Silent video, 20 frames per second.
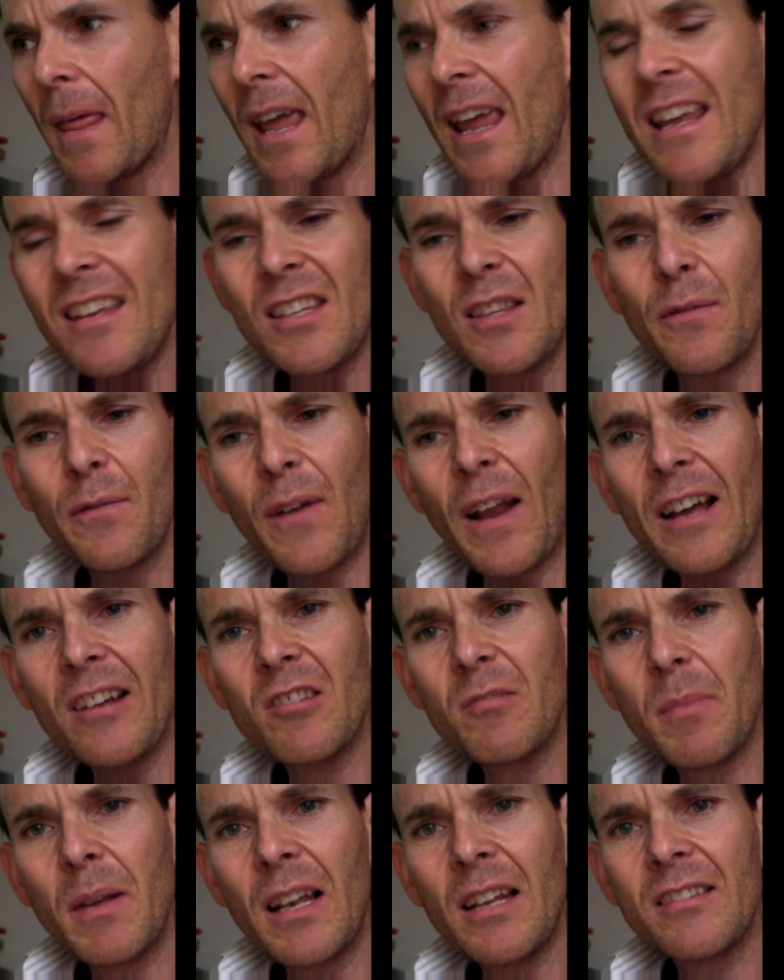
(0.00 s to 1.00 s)
It's the
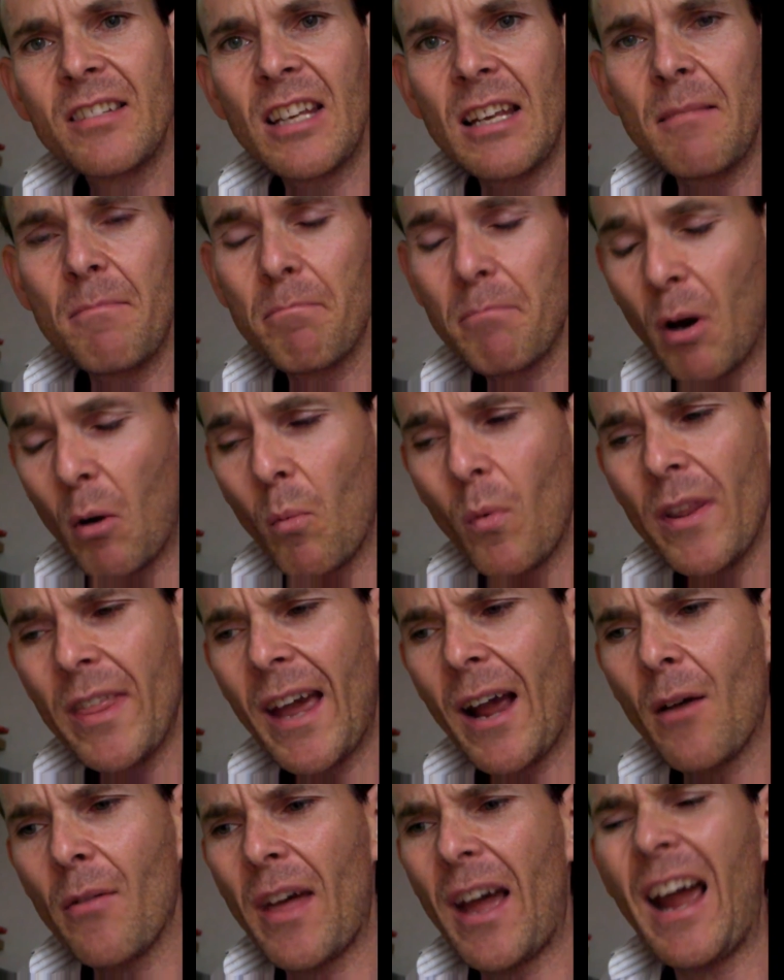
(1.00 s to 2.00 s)
flexibility, but
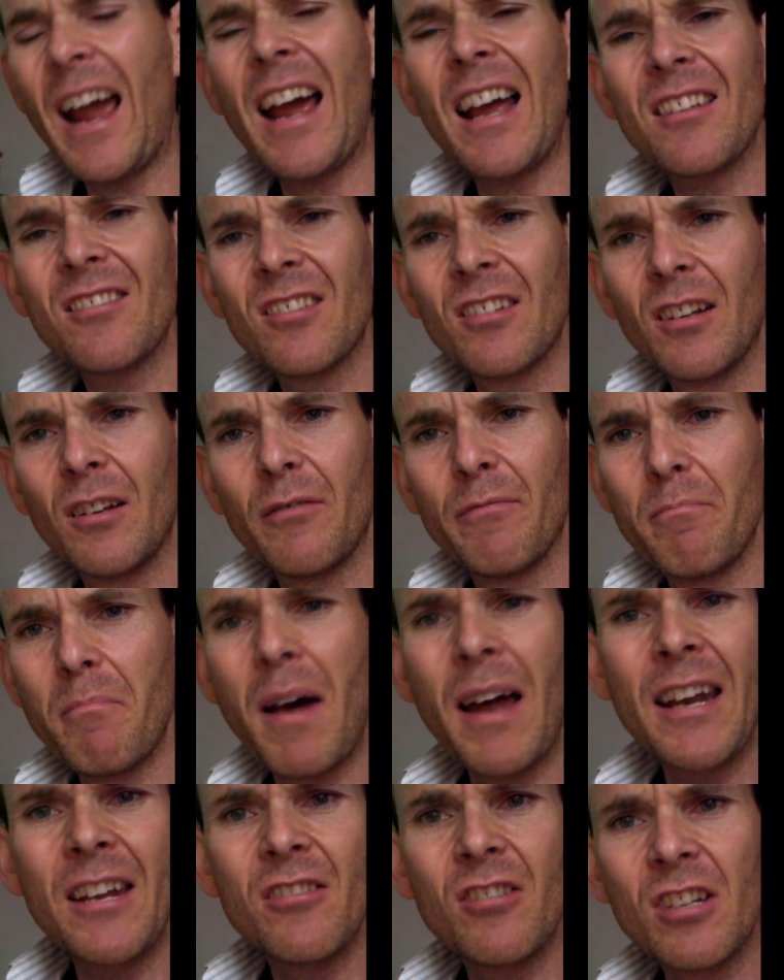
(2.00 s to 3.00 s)
without the hassle of
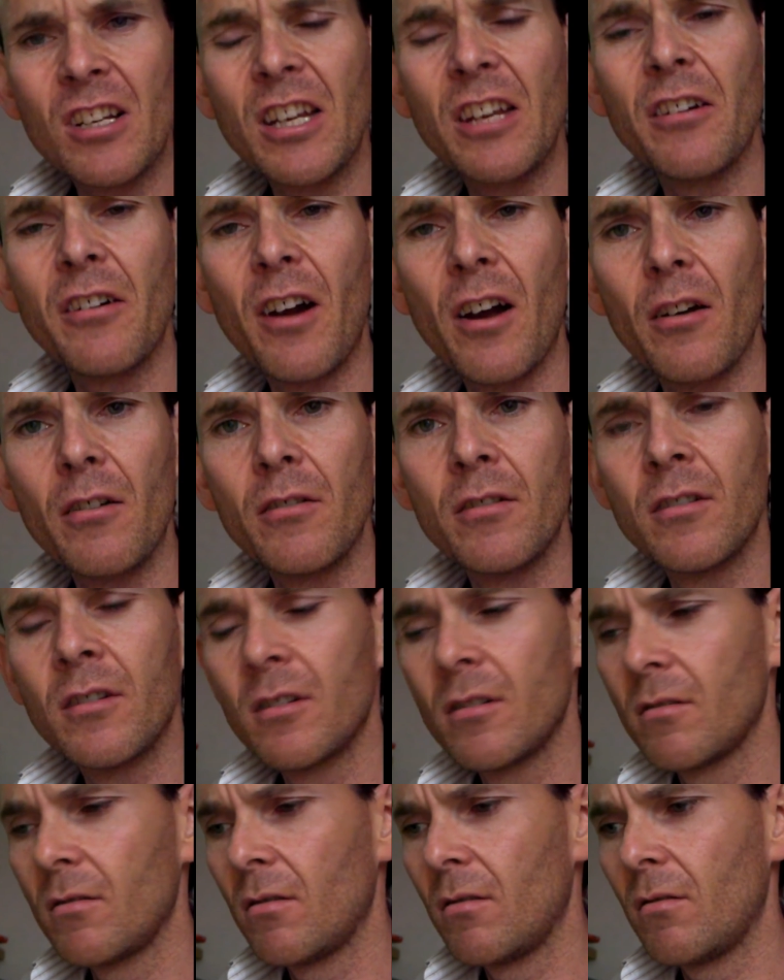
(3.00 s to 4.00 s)
managing your own
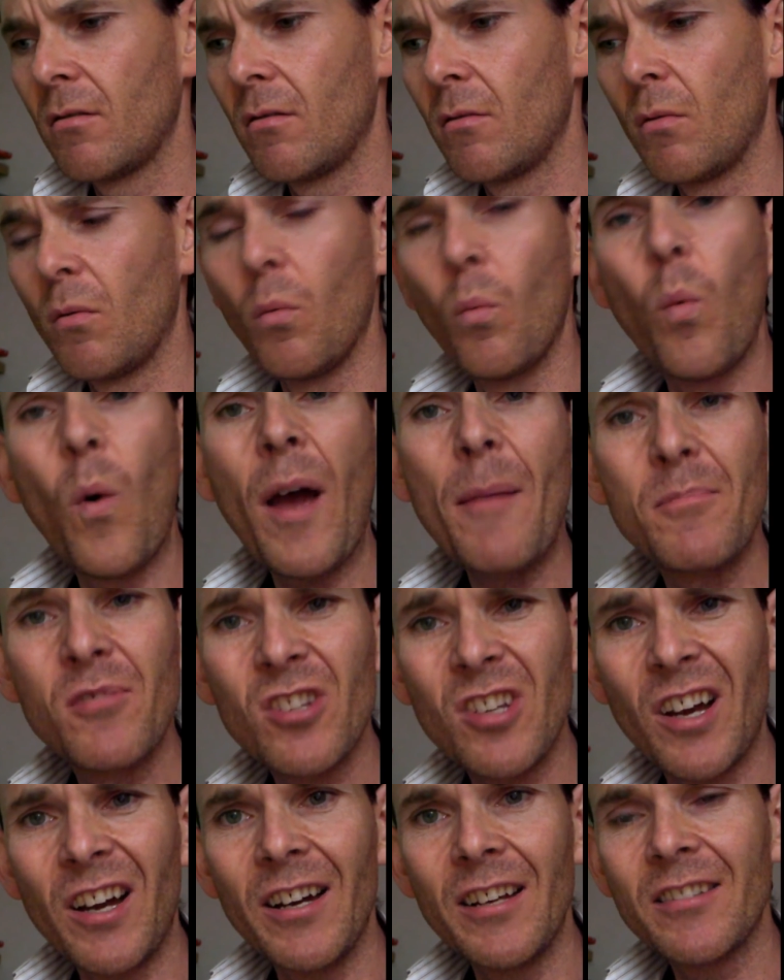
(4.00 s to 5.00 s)

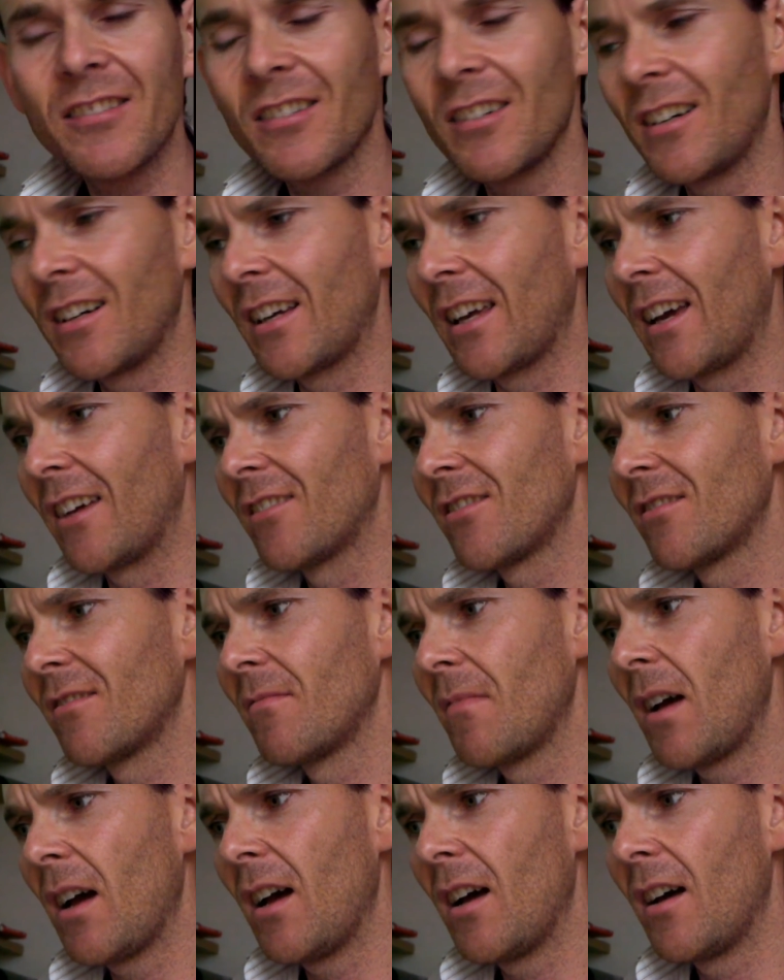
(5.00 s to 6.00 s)
website, I guess,
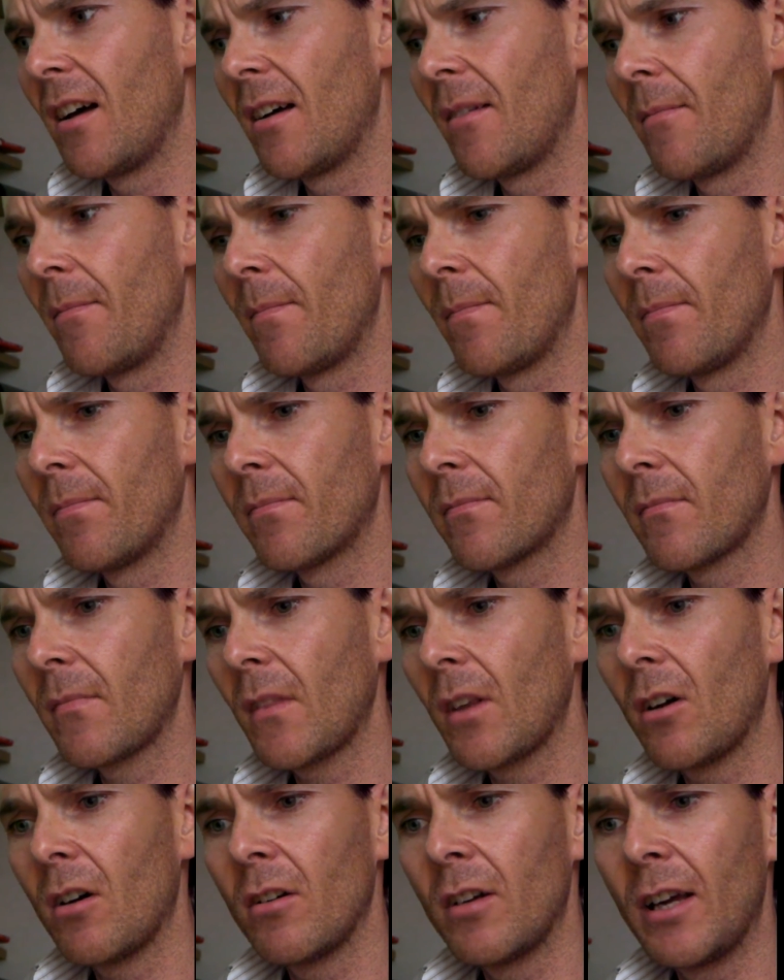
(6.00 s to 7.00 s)

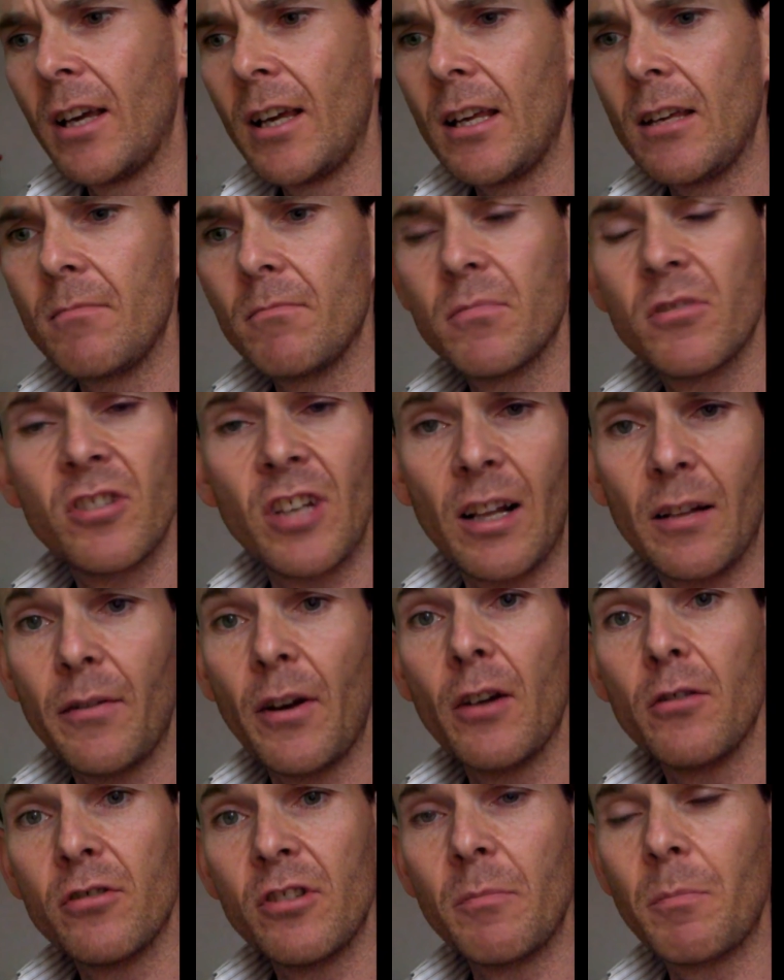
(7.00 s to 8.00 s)
on a
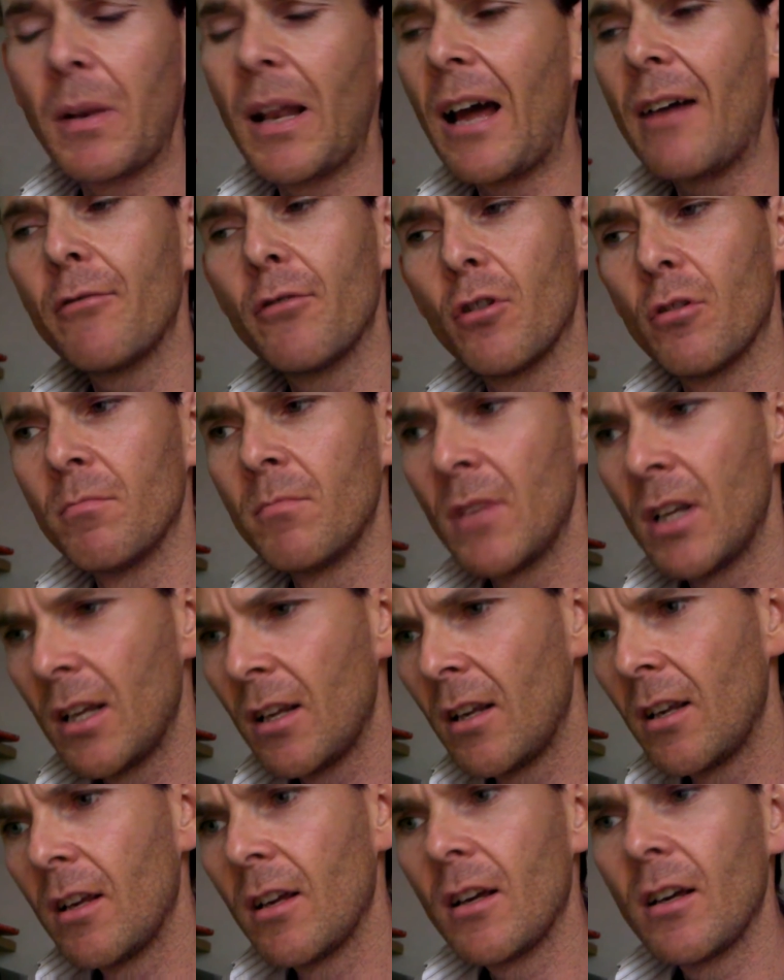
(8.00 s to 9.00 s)
self-hosted platform
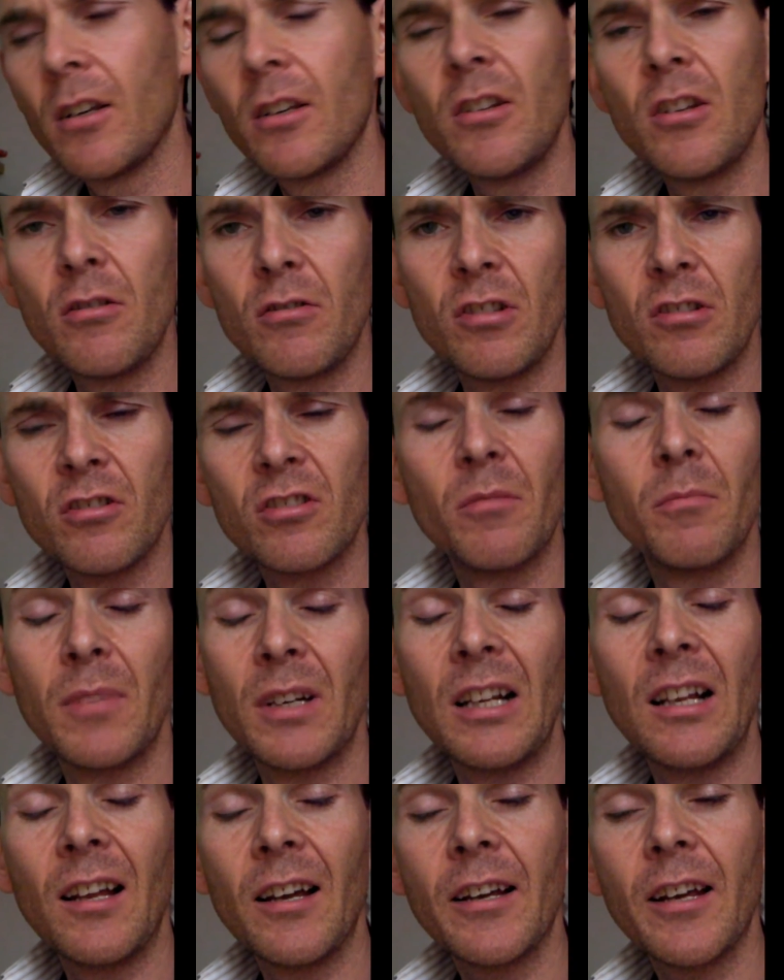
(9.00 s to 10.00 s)
using
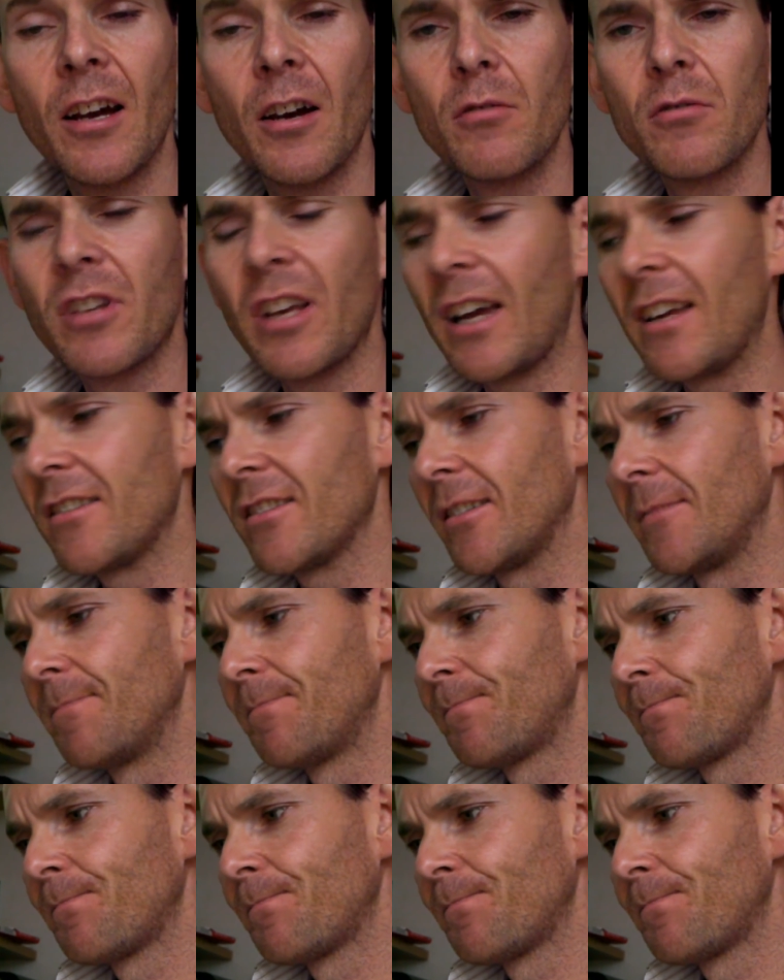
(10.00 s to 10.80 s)
somebody like HostGator.